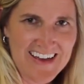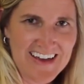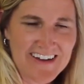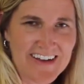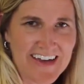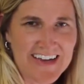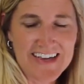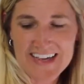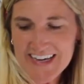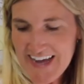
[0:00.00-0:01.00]
Okay,
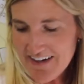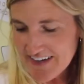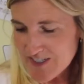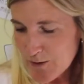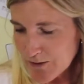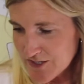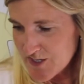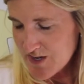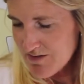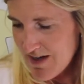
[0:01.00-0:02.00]
now I told
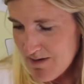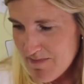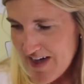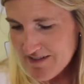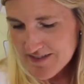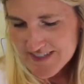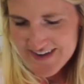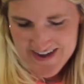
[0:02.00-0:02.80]
you about